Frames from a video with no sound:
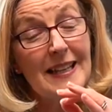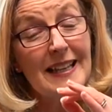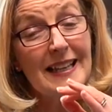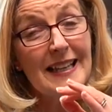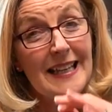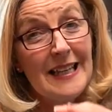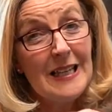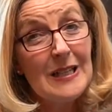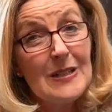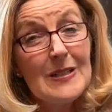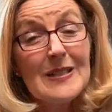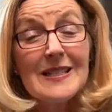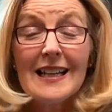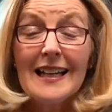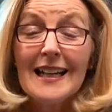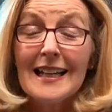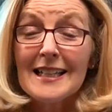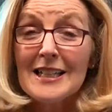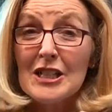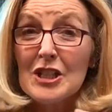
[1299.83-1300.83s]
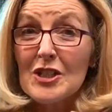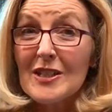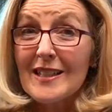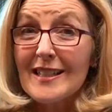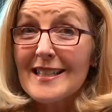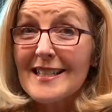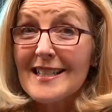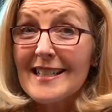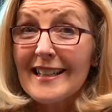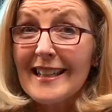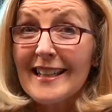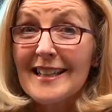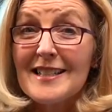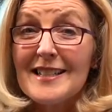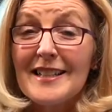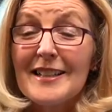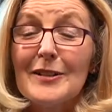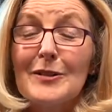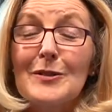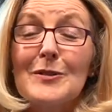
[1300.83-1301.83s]
ears and sight singing
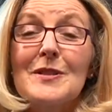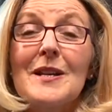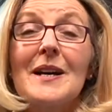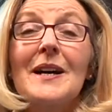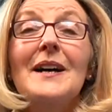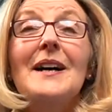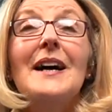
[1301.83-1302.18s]
skills,